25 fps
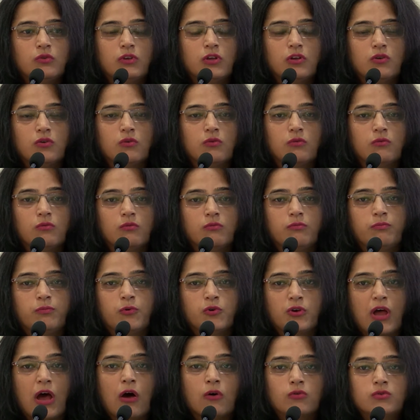you know,
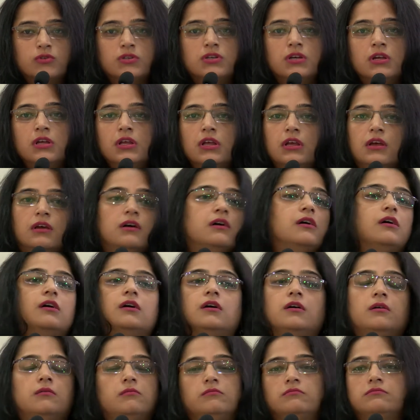put out,
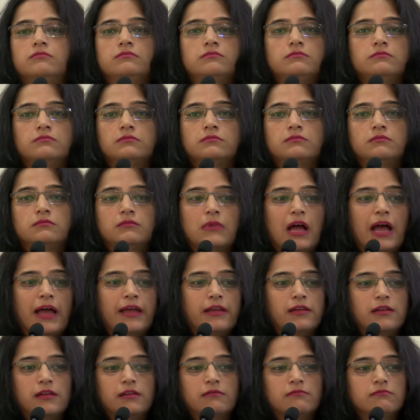um,
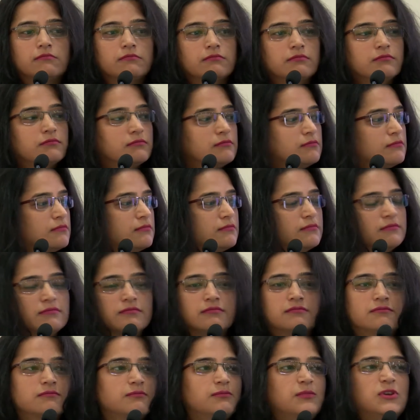I can
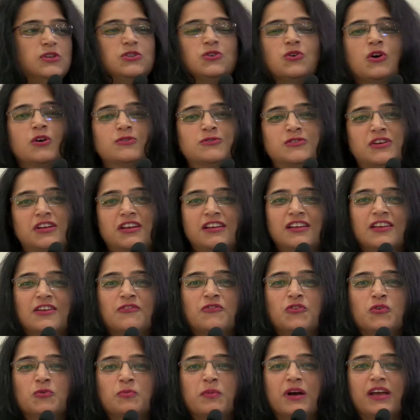meet you outside and
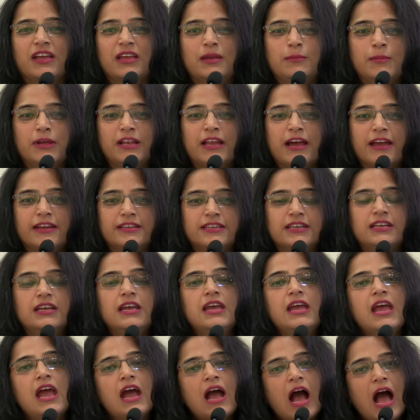give you my email ID.
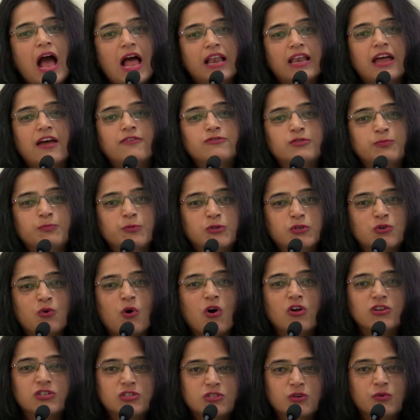Okay. I'll have to put you
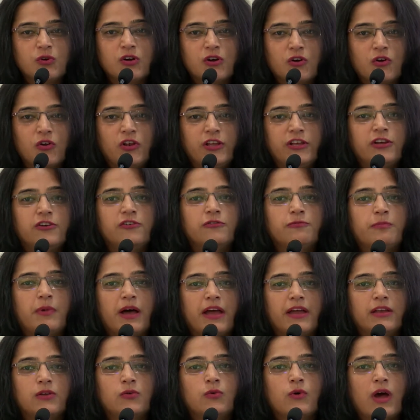on to a colleague of
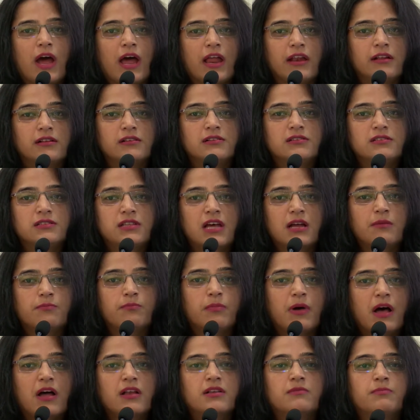mine who handles
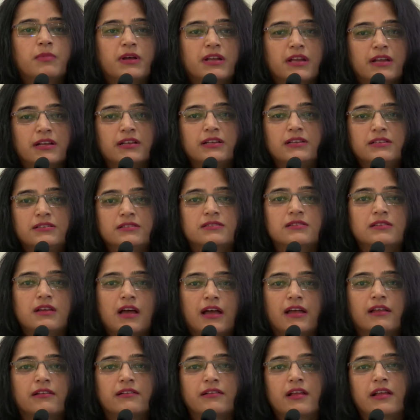that part, but at least
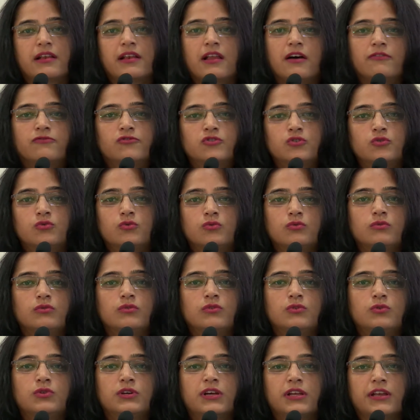I'd, I'd love to
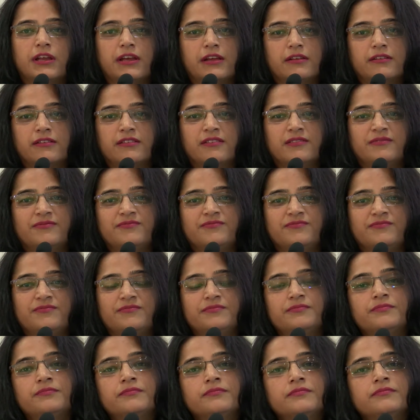do the connect. Just a quick
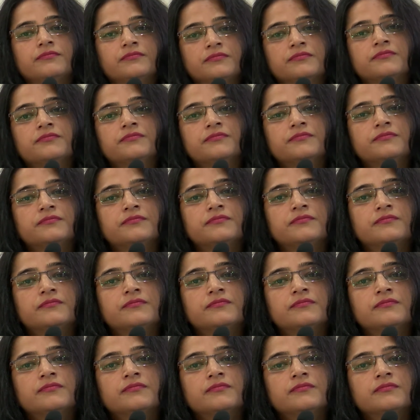question. When you
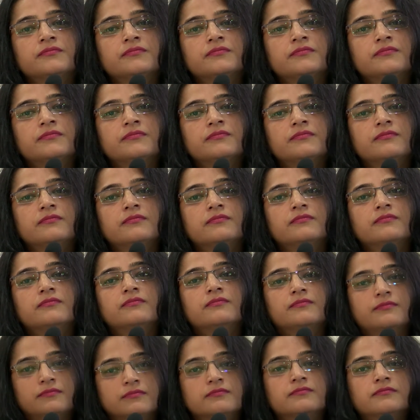put it up on
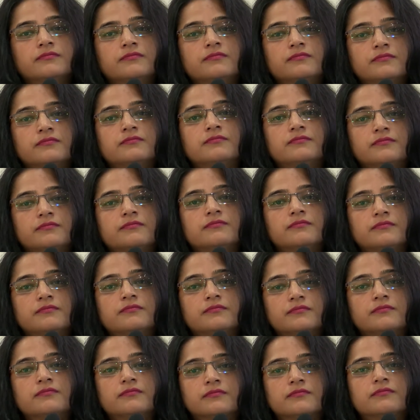Hungama, whether it's
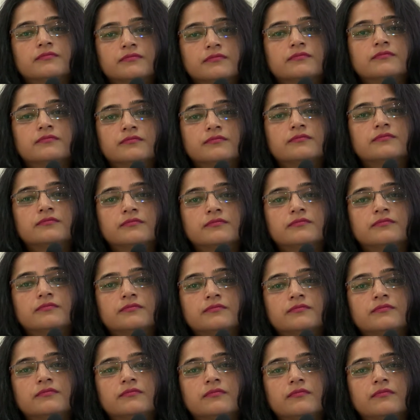play or kids or whatever,
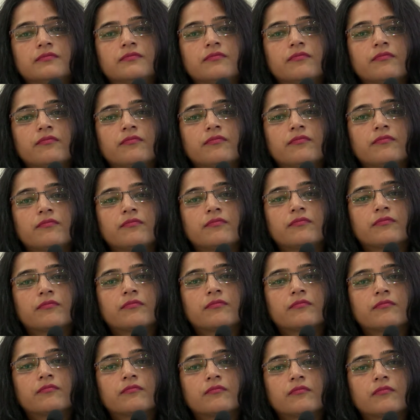is this exclusive
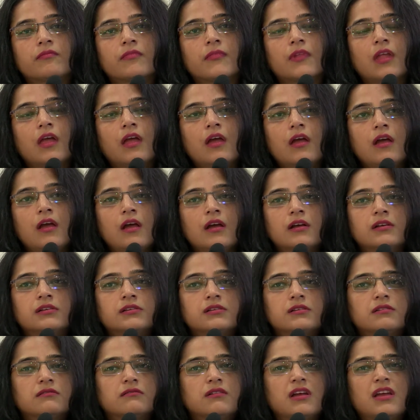
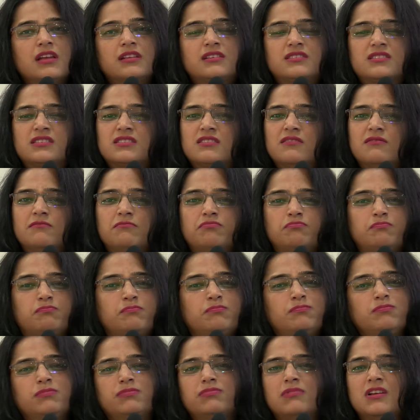it's a
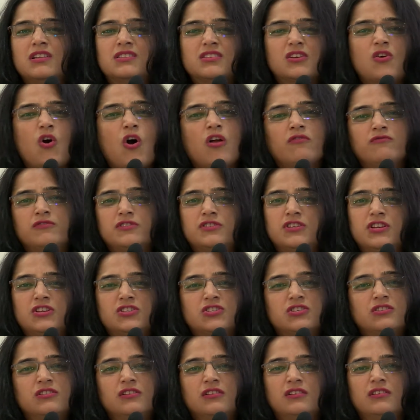it's a
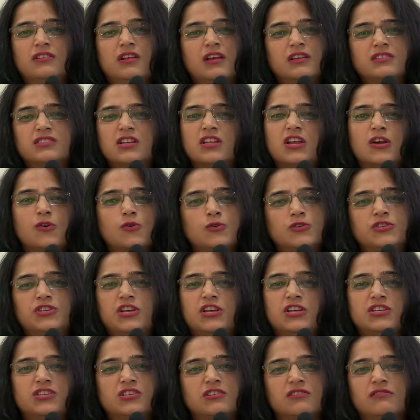conversational it's a
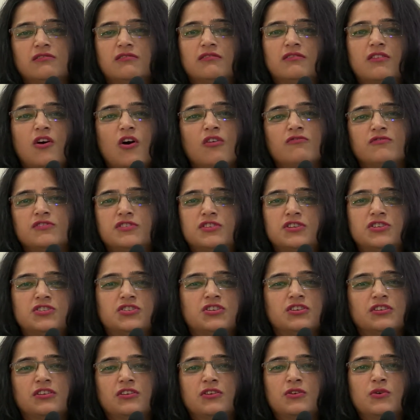negotiation
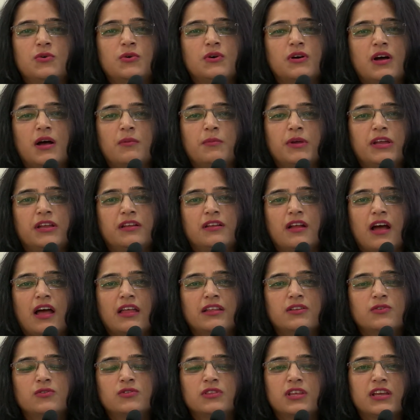conversation you know i mean i
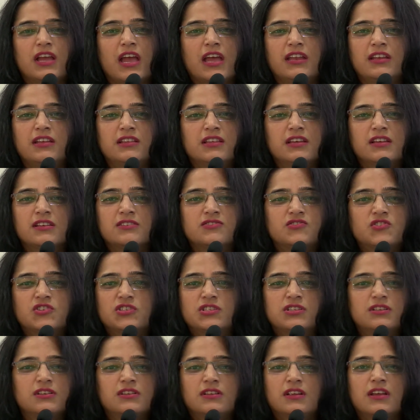don't think anything is
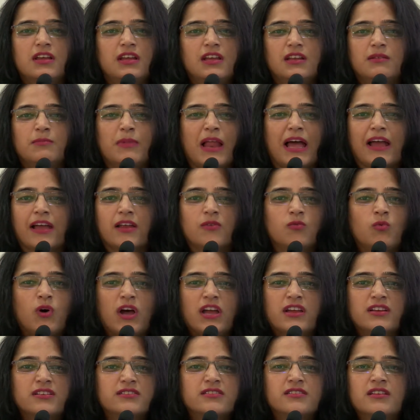written in black and
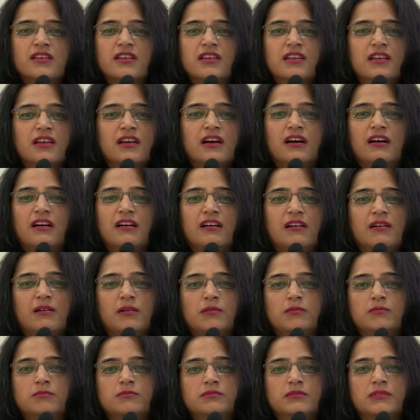white
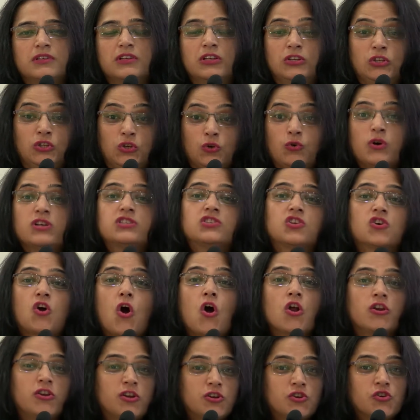um, you as the
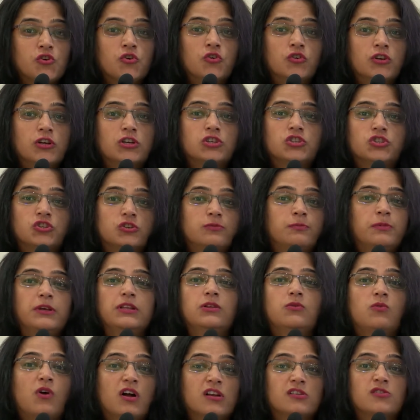content owner should be
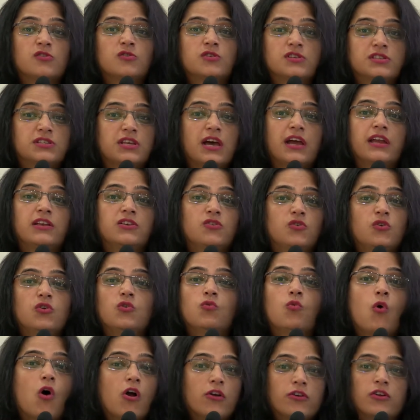the one to decide do
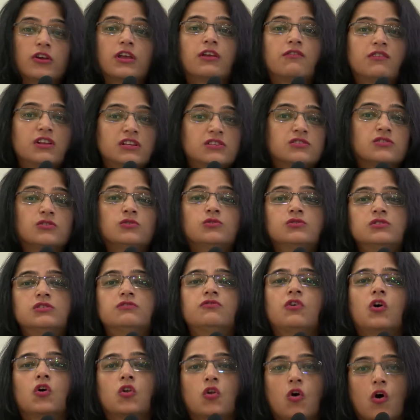you want to give it
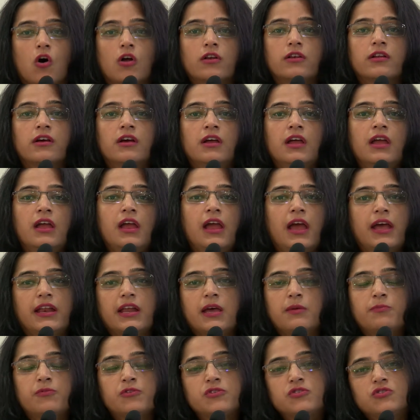exclusive or not and
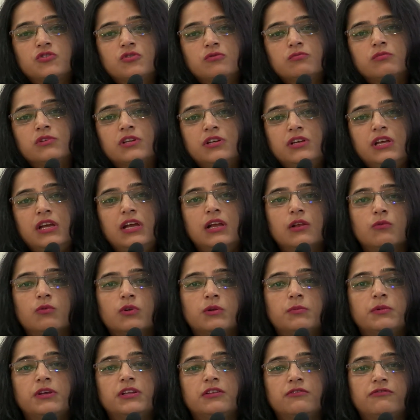i presume the deal
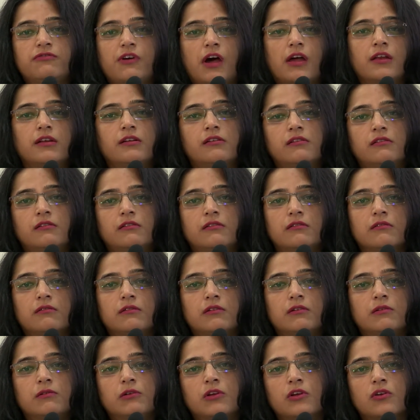will be the final
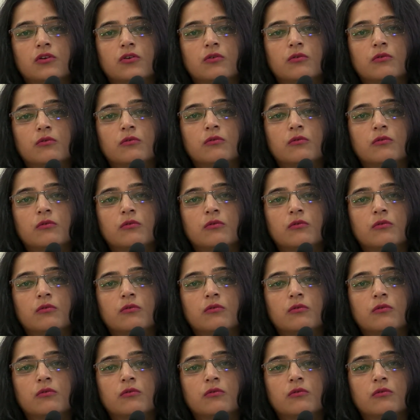you know